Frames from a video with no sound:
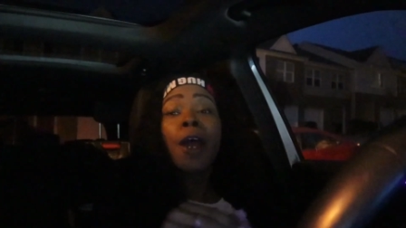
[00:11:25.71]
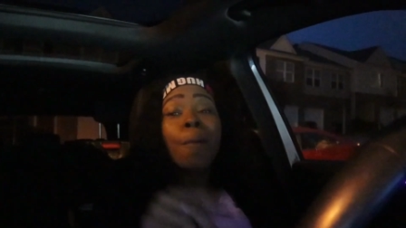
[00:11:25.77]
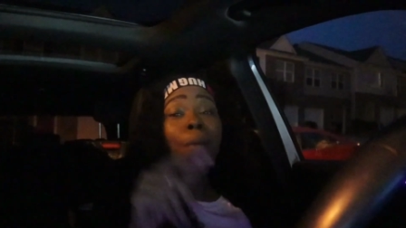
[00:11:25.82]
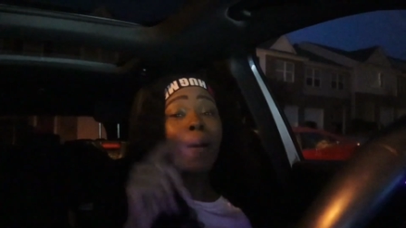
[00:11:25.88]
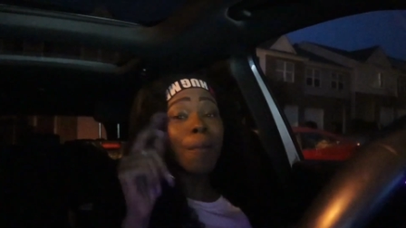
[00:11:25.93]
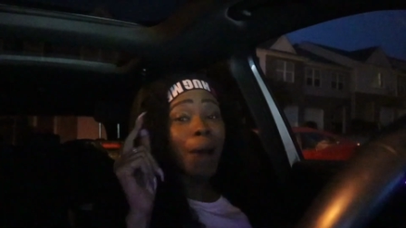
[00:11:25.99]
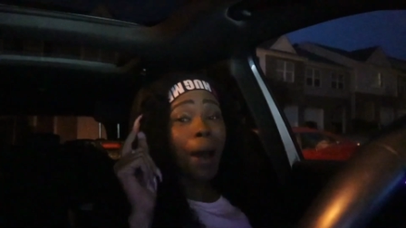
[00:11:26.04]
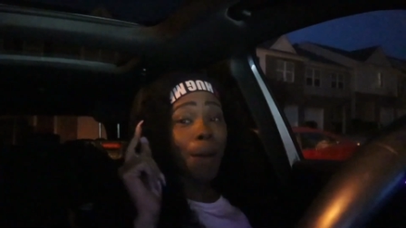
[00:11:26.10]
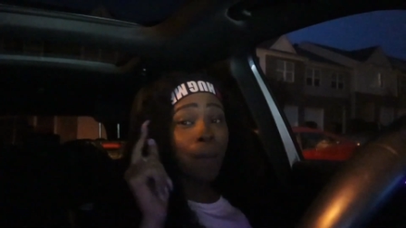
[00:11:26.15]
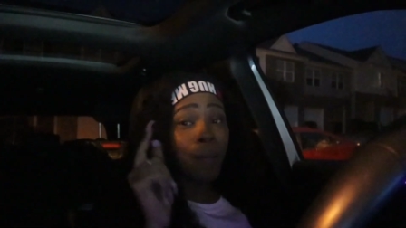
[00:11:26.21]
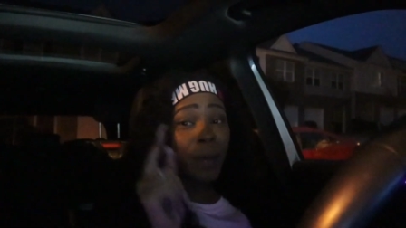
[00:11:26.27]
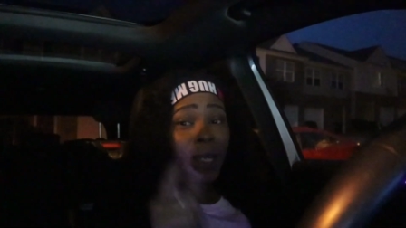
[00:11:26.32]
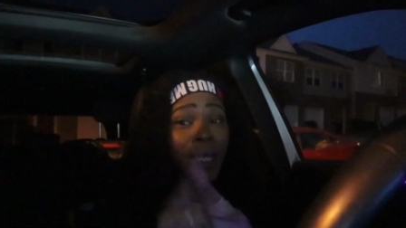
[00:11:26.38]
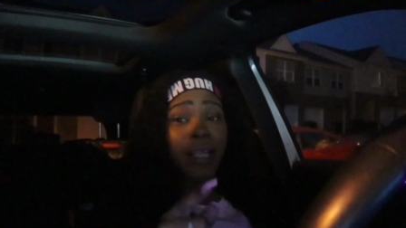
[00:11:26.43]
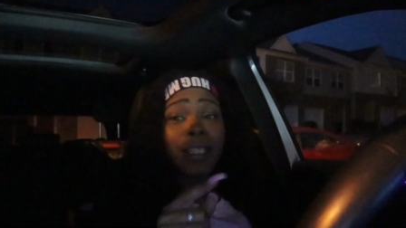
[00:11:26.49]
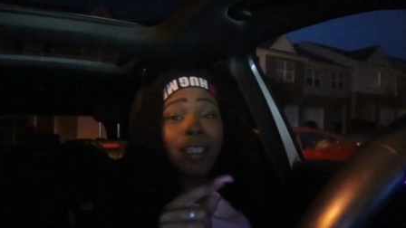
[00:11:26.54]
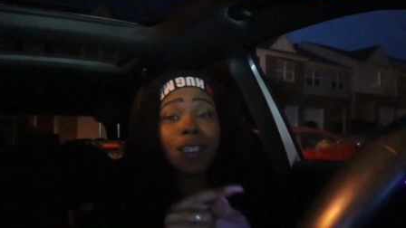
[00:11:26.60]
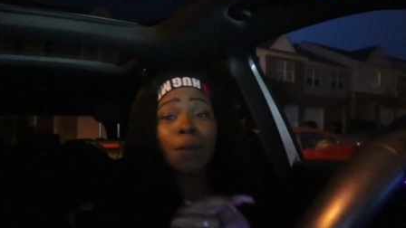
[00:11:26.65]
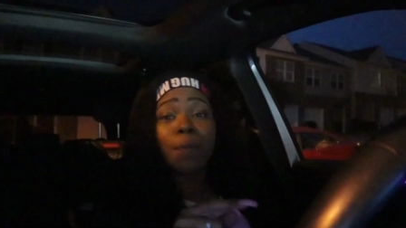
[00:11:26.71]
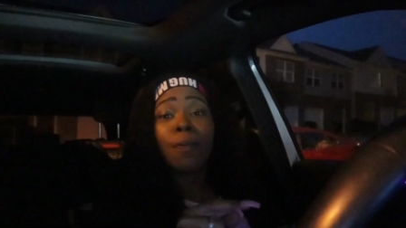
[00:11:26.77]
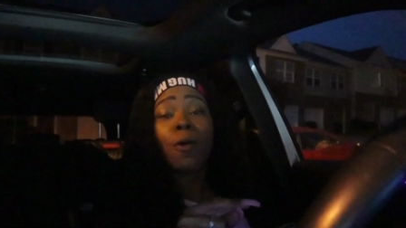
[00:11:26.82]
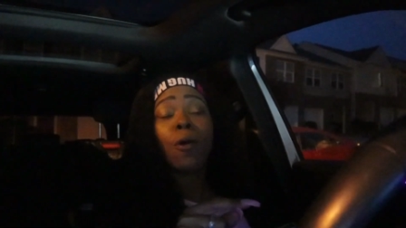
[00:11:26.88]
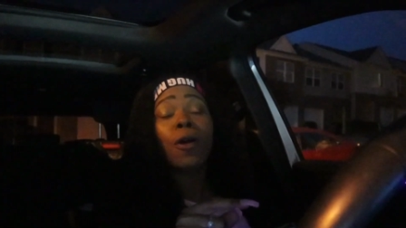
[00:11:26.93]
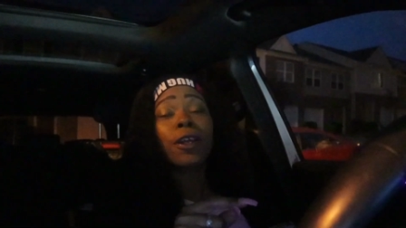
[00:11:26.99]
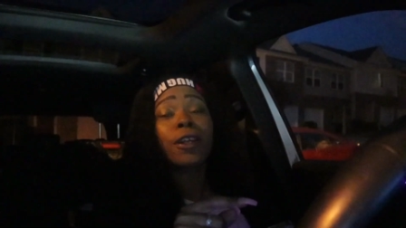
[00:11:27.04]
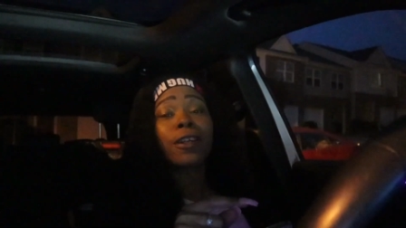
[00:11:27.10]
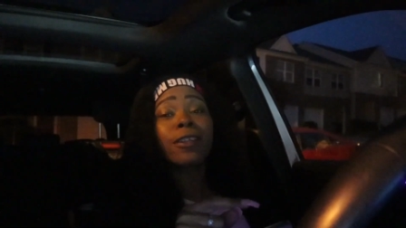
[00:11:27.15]
but my biggest
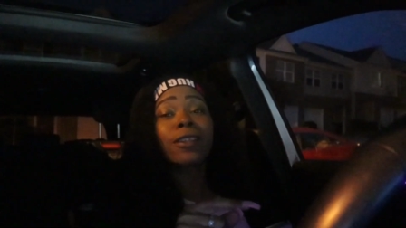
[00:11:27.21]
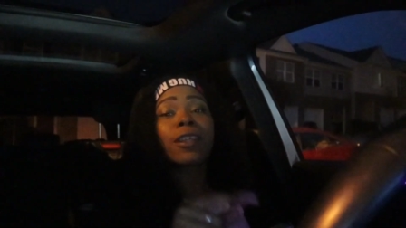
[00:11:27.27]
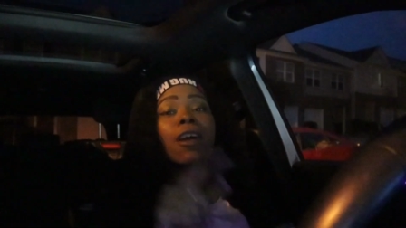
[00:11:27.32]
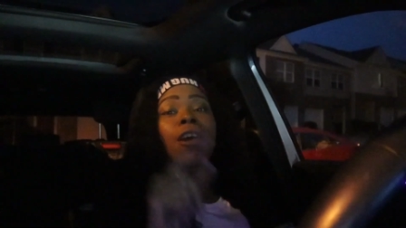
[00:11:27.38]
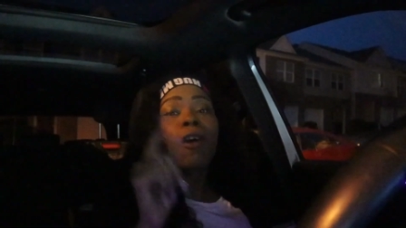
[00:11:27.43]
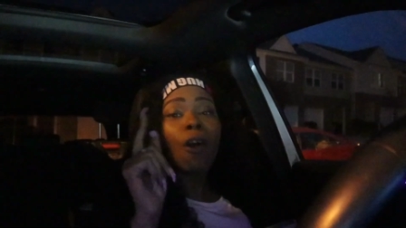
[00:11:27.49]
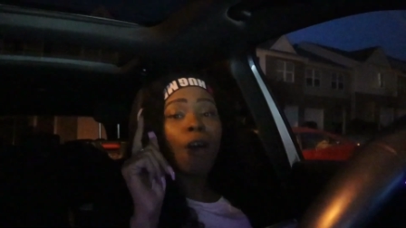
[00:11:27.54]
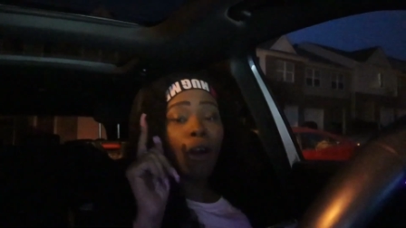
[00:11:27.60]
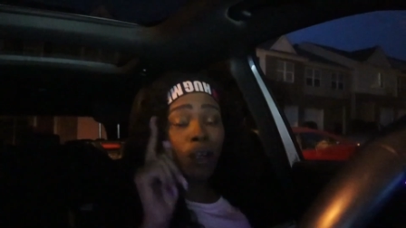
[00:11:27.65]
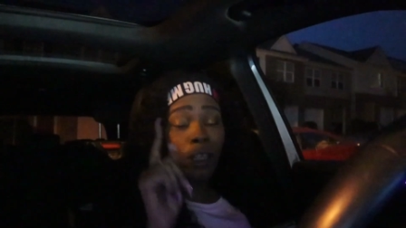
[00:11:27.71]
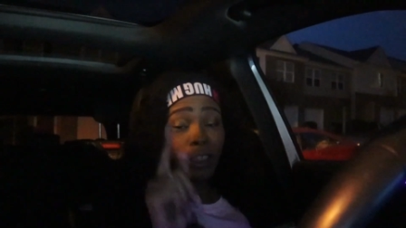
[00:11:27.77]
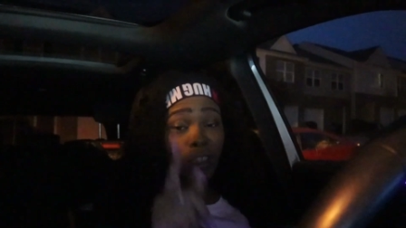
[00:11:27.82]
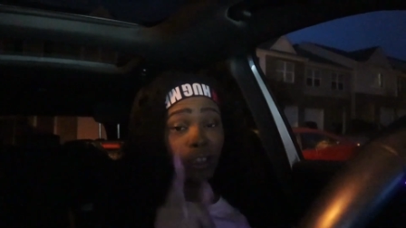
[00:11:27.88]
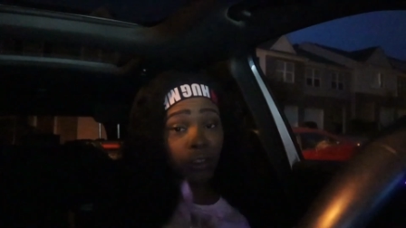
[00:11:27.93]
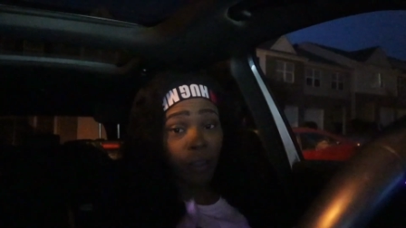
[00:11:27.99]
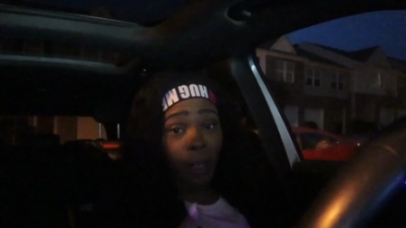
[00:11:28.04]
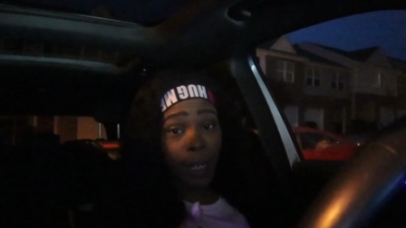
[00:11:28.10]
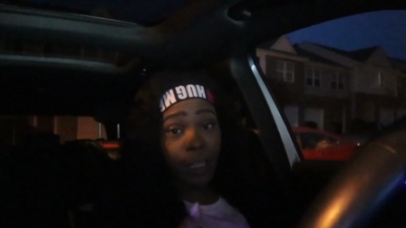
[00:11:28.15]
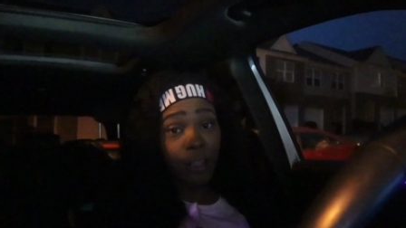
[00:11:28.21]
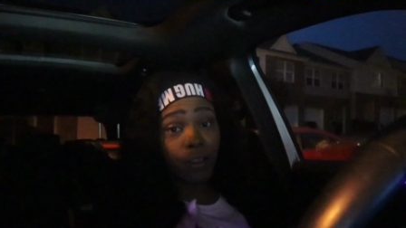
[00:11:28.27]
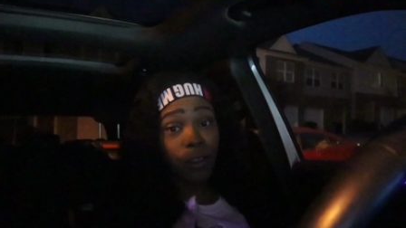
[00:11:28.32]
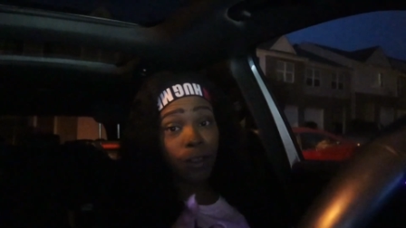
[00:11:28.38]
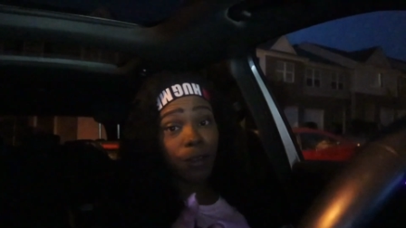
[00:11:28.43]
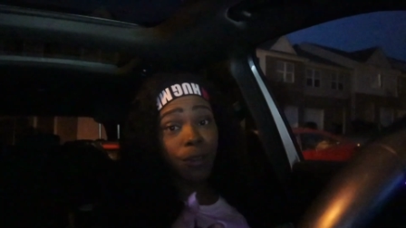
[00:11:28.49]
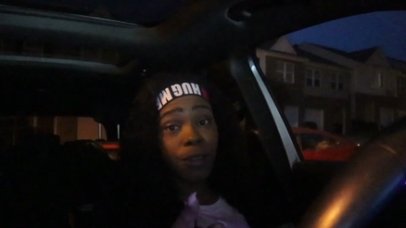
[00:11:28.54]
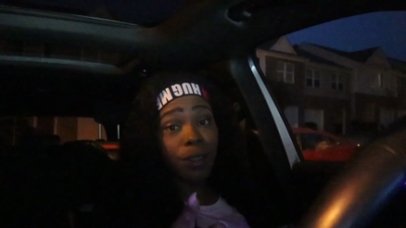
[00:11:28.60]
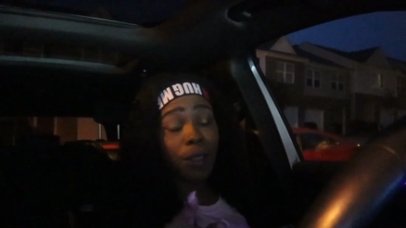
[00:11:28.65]
supporters are
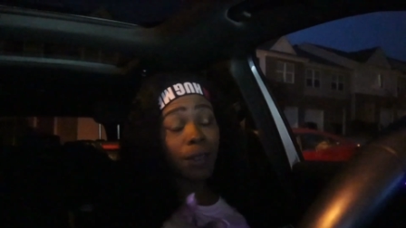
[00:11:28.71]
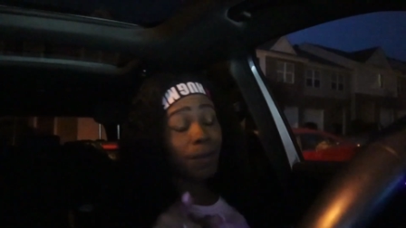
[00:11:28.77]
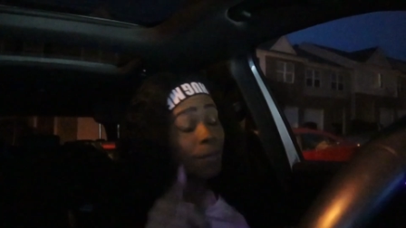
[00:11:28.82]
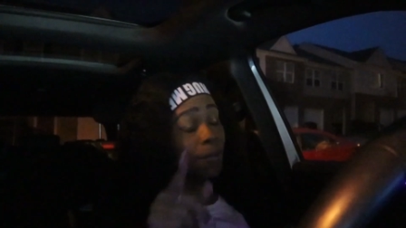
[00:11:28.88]
strangers.